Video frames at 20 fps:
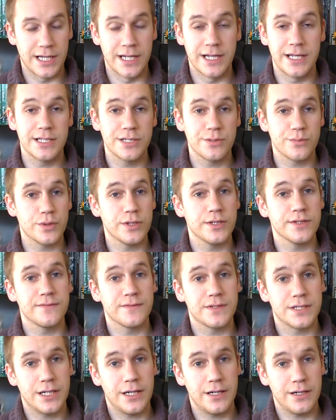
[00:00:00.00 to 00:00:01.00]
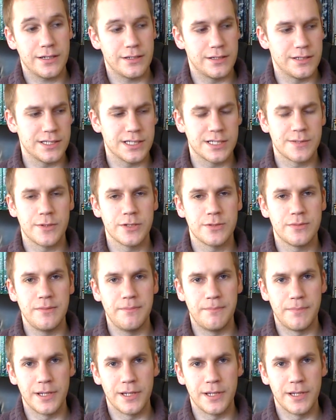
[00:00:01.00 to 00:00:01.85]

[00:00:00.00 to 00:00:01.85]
And it is a World of Darkness, it's supposed to be